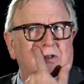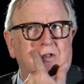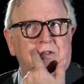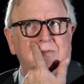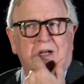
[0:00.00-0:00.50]

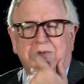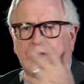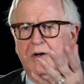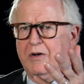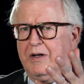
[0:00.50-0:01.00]
journalism jobs
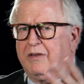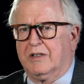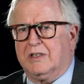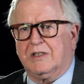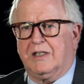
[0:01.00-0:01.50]
in America, I
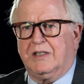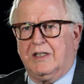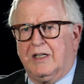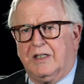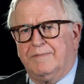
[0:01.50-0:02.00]
think, since
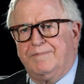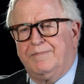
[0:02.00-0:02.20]
1990.